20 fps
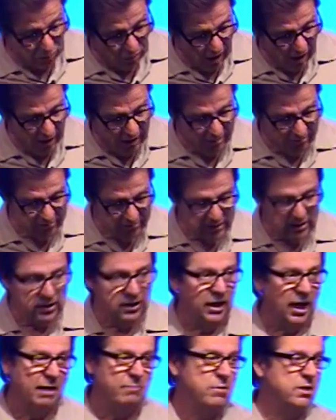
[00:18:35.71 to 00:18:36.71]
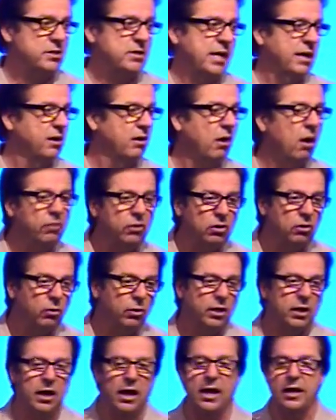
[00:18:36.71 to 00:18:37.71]
what? I miss out all the
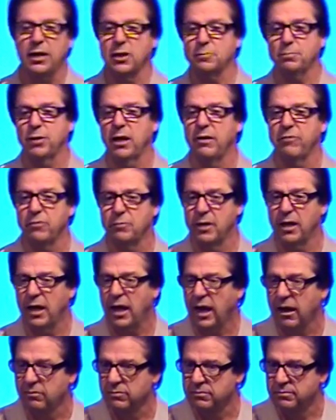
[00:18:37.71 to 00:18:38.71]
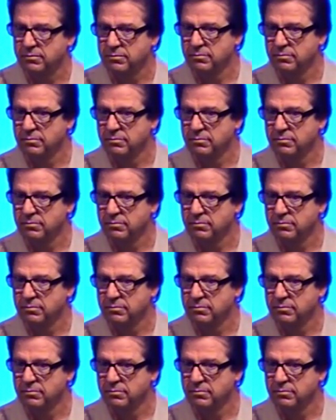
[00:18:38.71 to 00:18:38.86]
glory God has planned for my life.